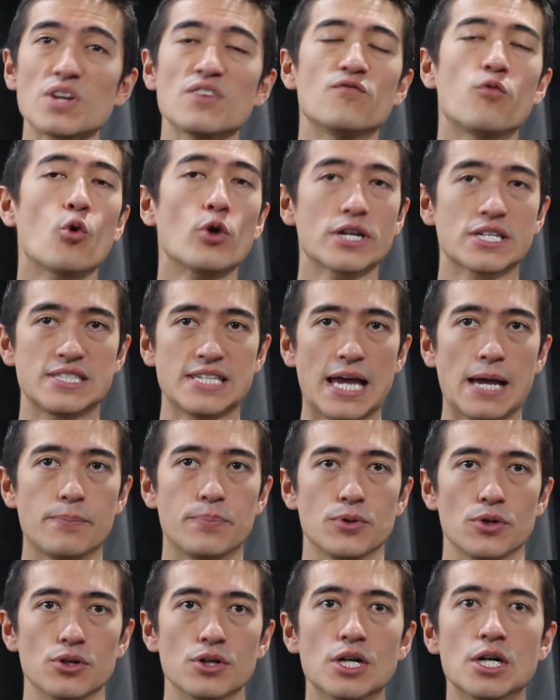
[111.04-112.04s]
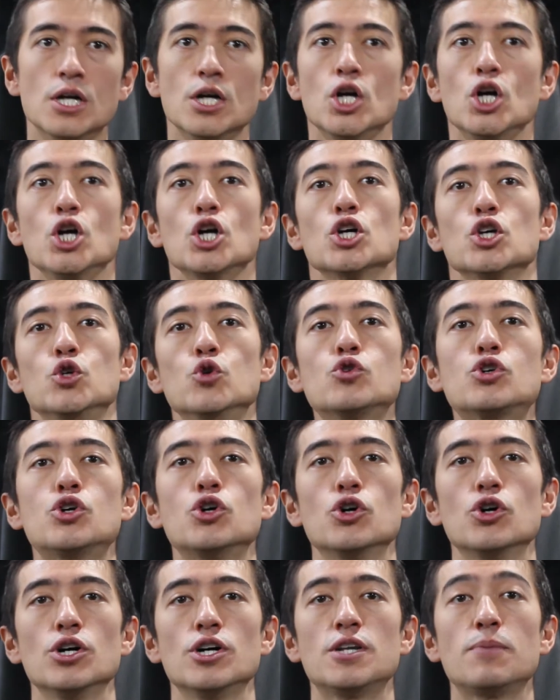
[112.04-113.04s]
For example, you
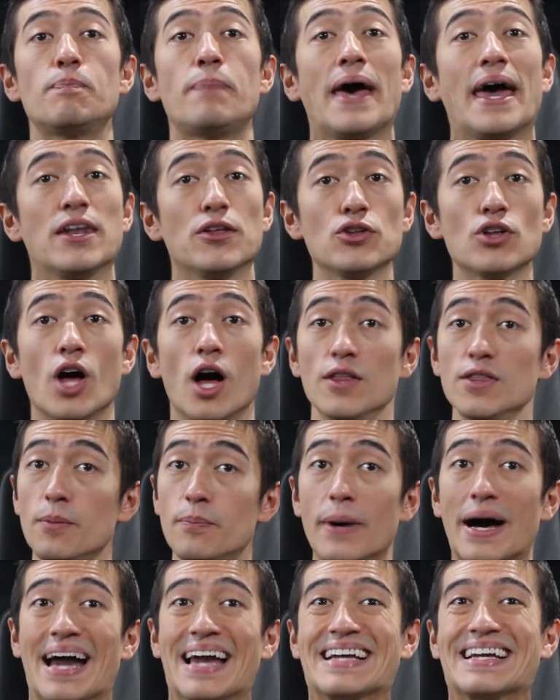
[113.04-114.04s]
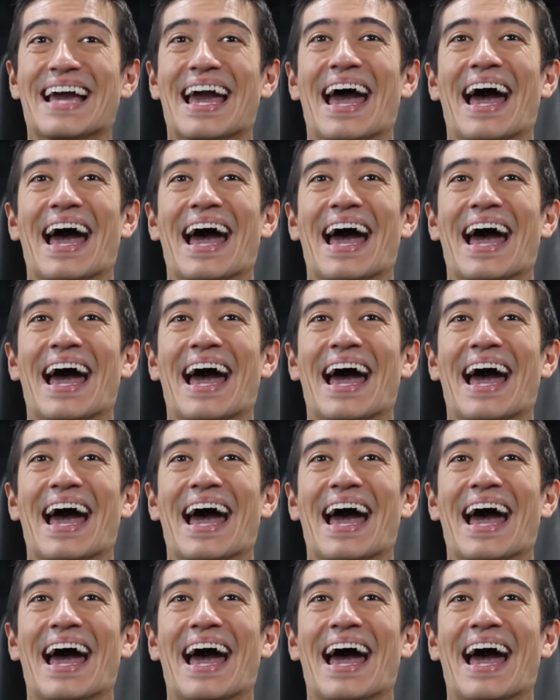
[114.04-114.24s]
could pedal on the bike